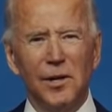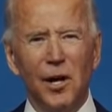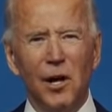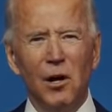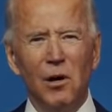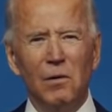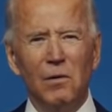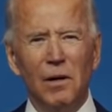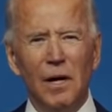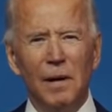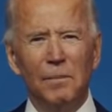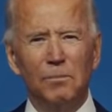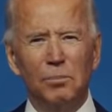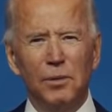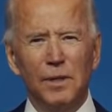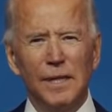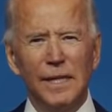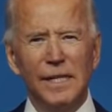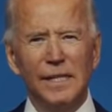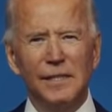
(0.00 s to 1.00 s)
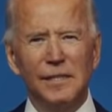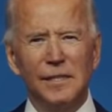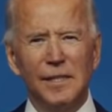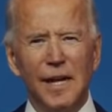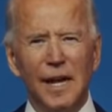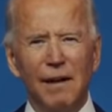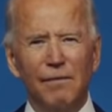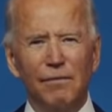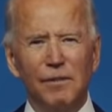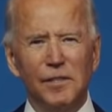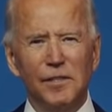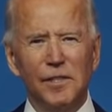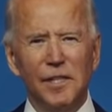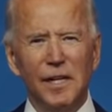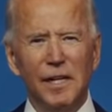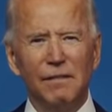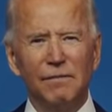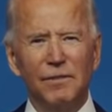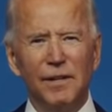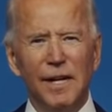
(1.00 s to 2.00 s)
You know, I'm pleased to have
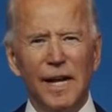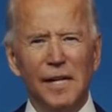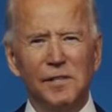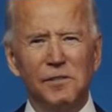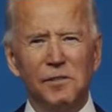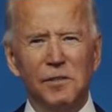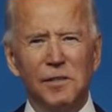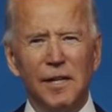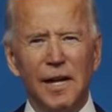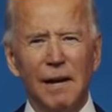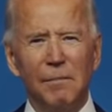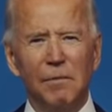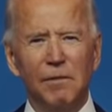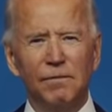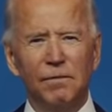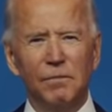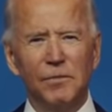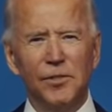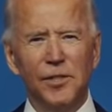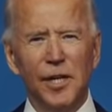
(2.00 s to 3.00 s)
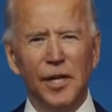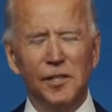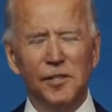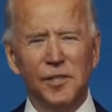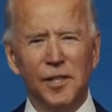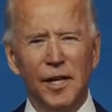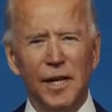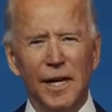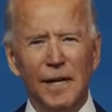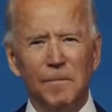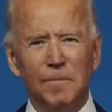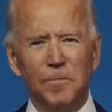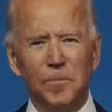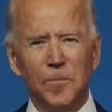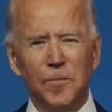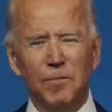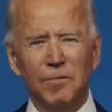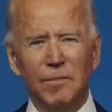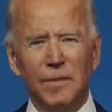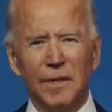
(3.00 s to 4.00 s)
received the ascertainment from GSA
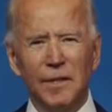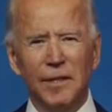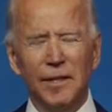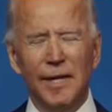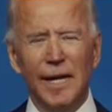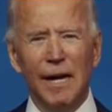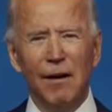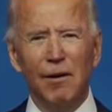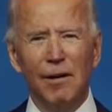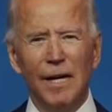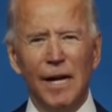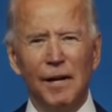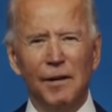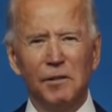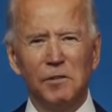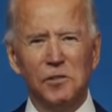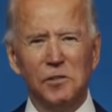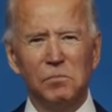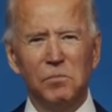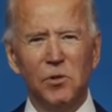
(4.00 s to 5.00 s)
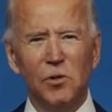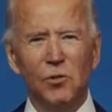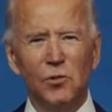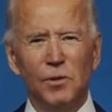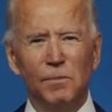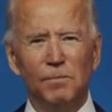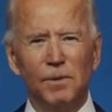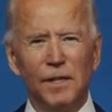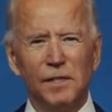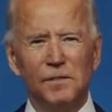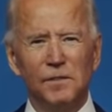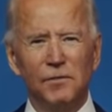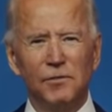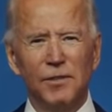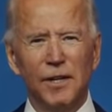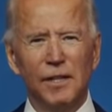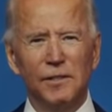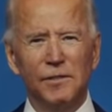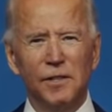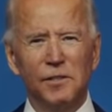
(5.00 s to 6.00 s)
to carry out a smooth and peaceful
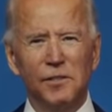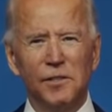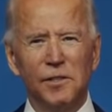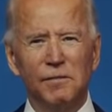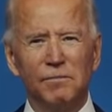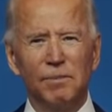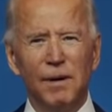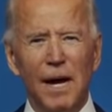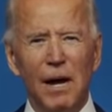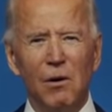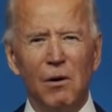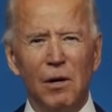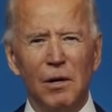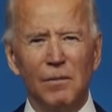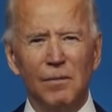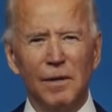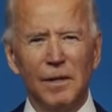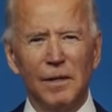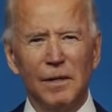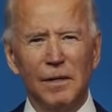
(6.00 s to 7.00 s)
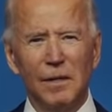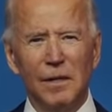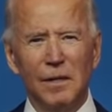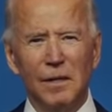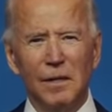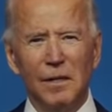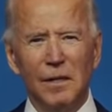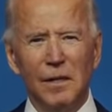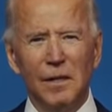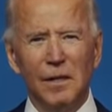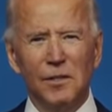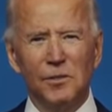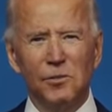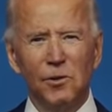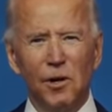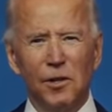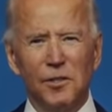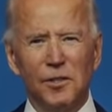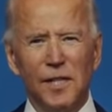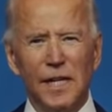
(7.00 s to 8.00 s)
transition of power,
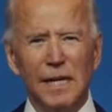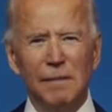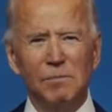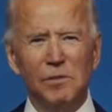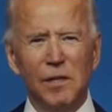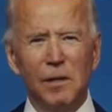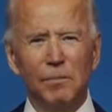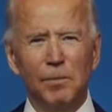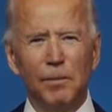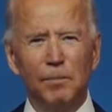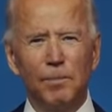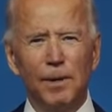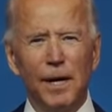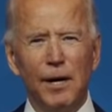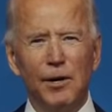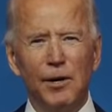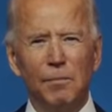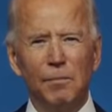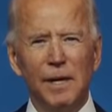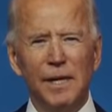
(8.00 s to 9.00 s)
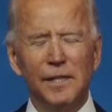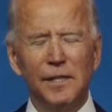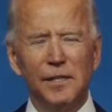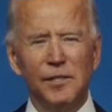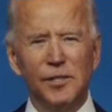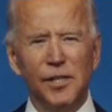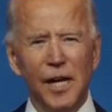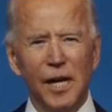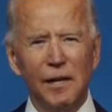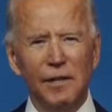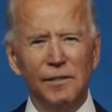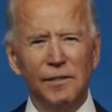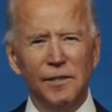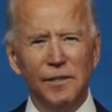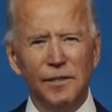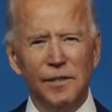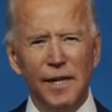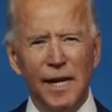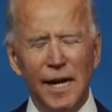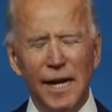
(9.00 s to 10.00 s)
so our teams can prepare to meet the
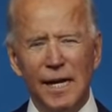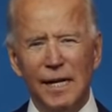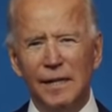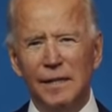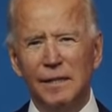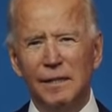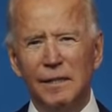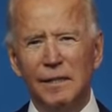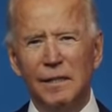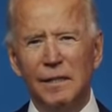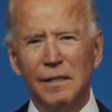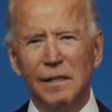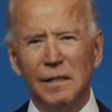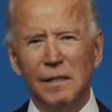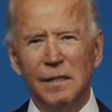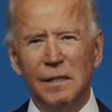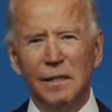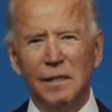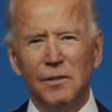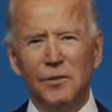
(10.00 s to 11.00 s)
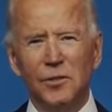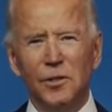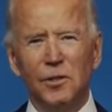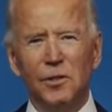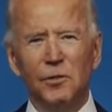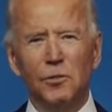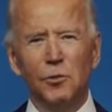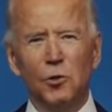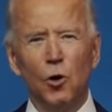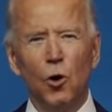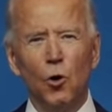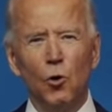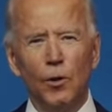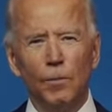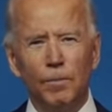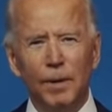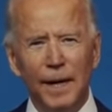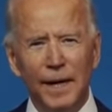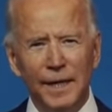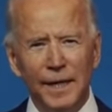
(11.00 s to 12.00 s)
challenges at hand, to control
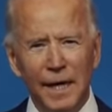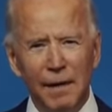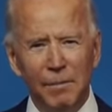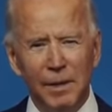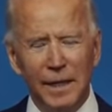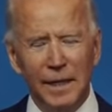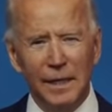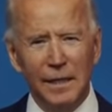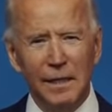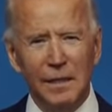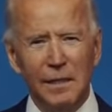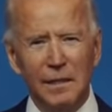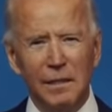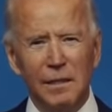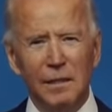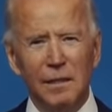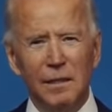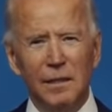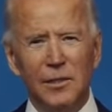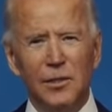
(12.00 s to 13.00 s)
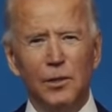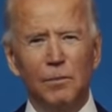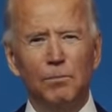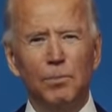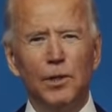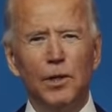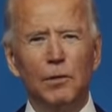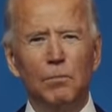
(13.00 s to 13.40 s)
the pandemic, to